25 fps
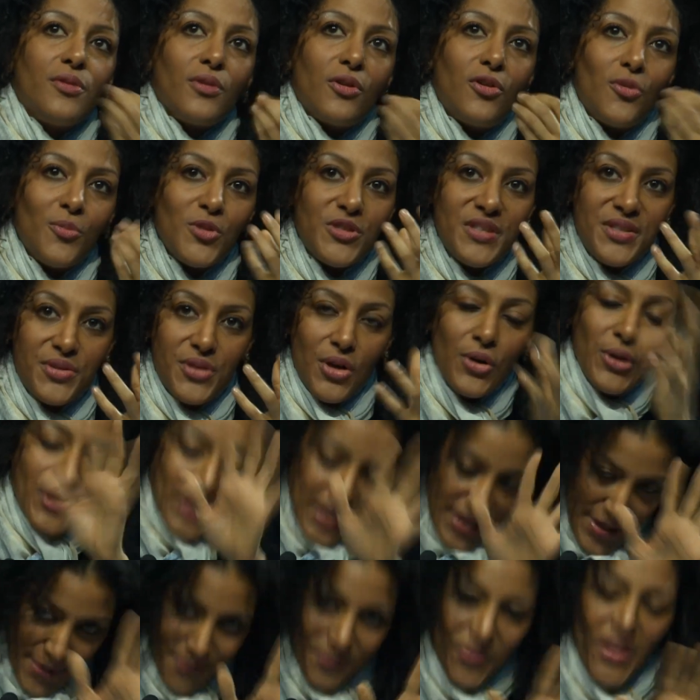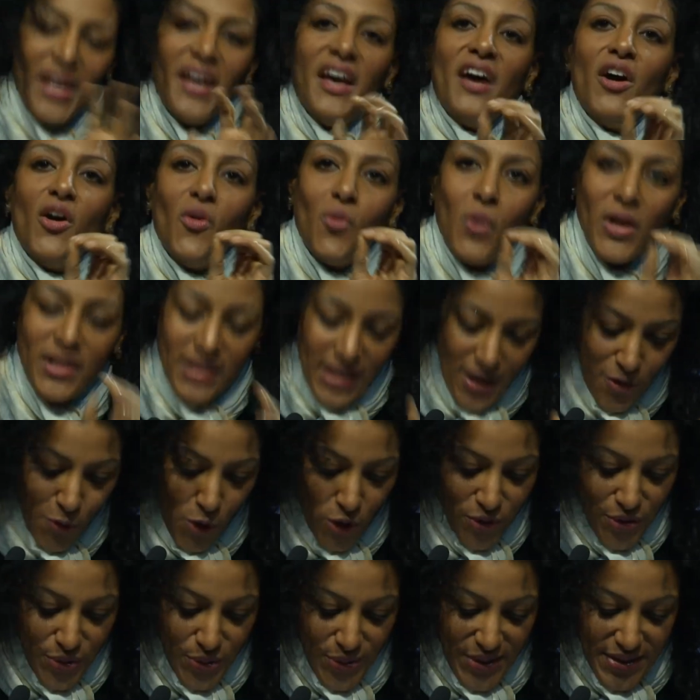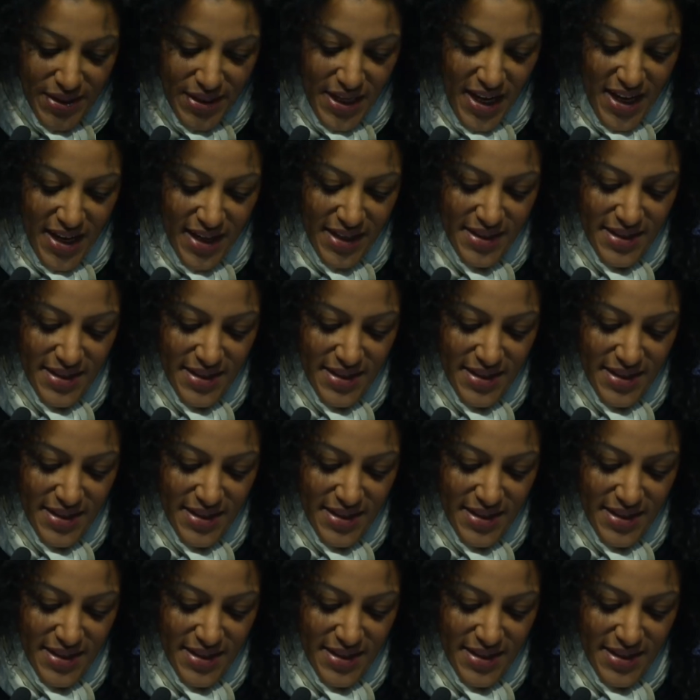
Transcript: comment dit? Okay. What I want to say